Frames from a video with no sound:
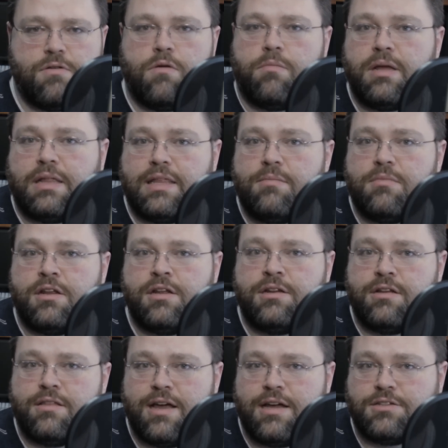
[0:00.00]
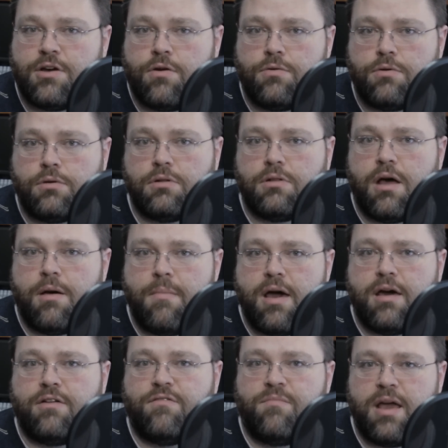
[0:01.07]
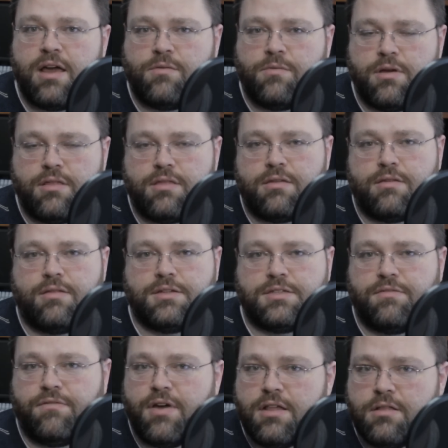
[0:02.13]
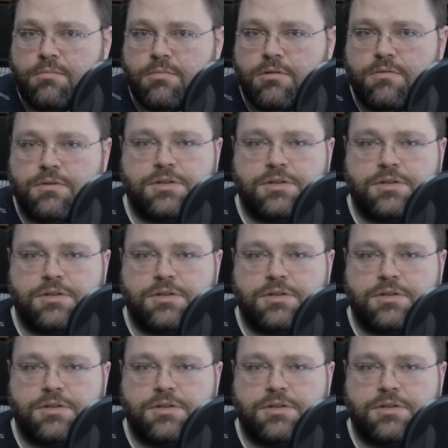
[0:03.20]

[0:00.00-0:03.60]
will be limited to that total amount of bandwidth that's available,